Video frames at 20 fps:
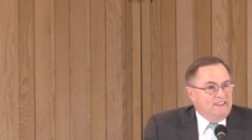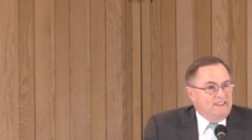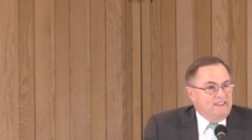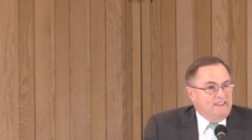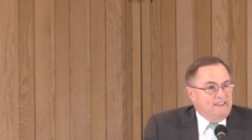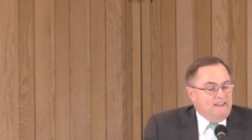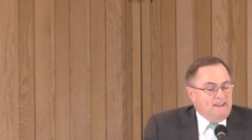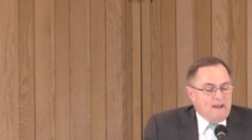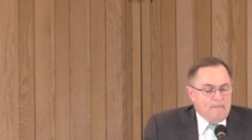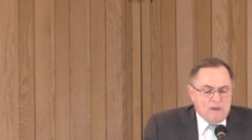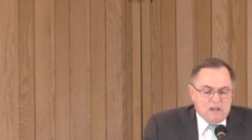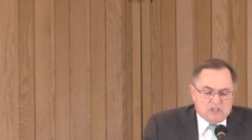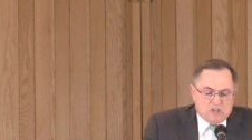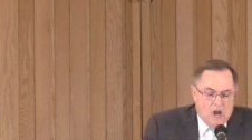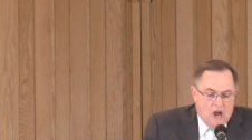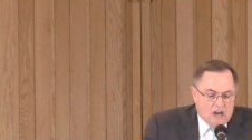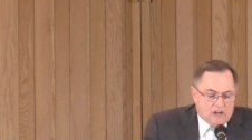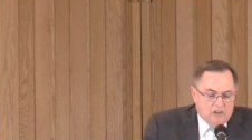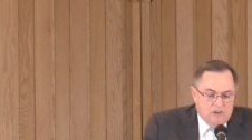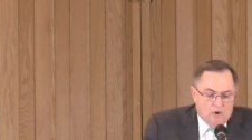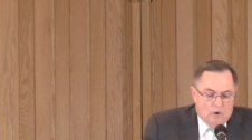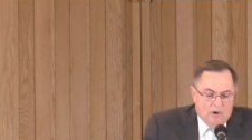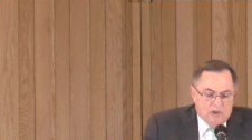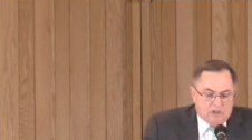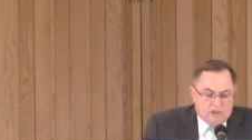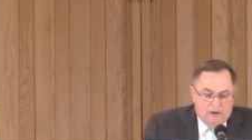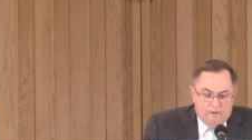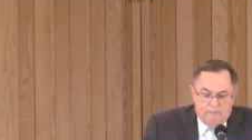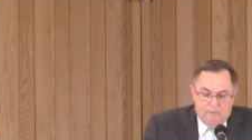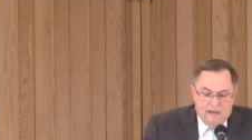And I'm not talking you're always
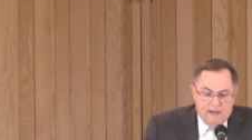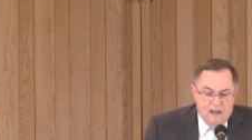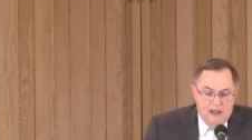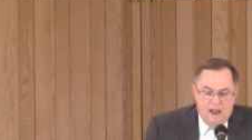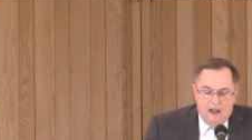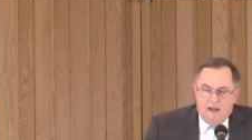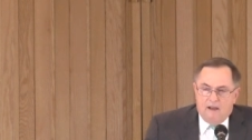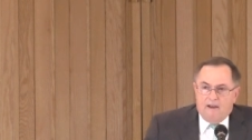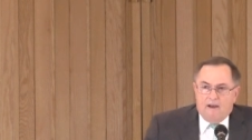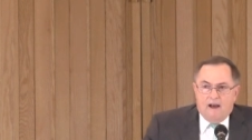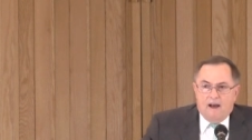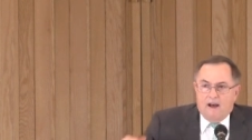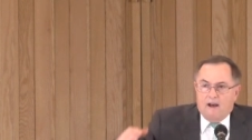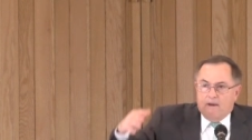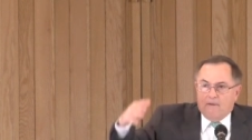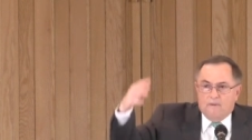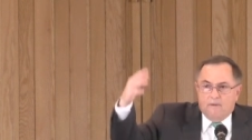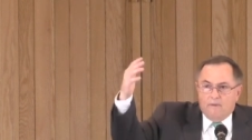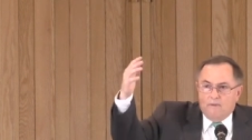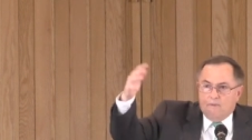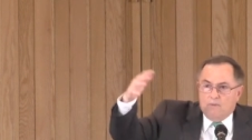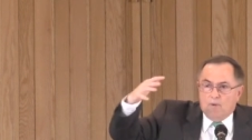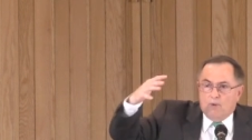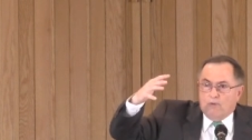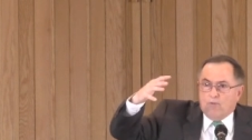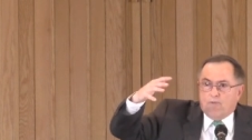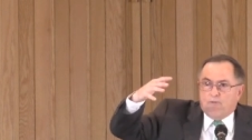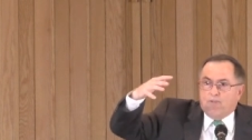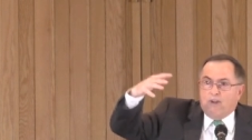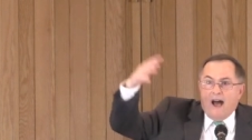going to be uh, you know,
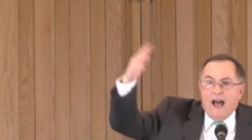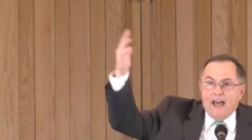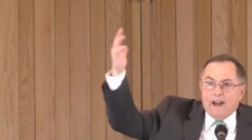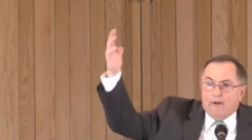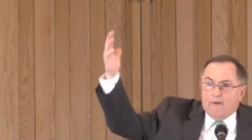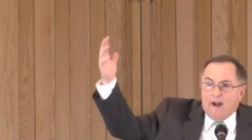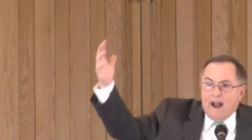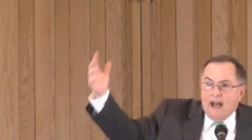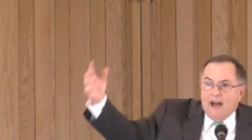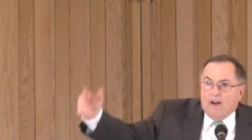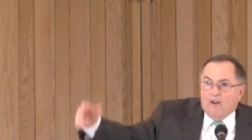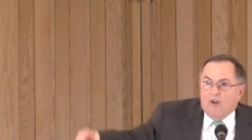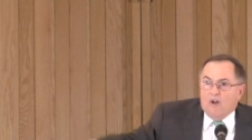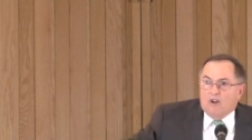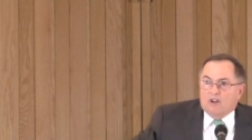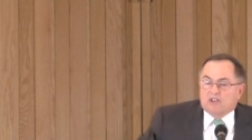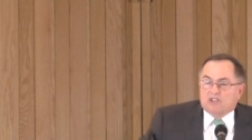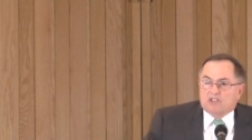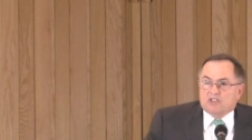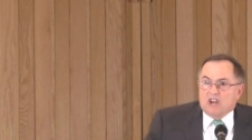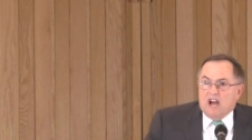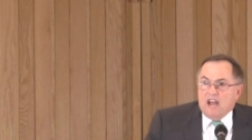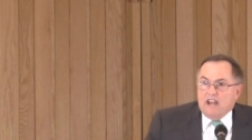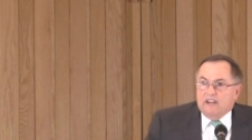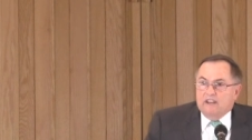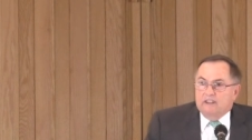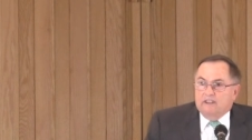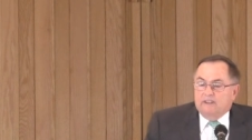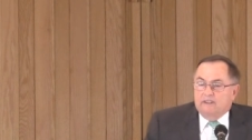flying around all excited.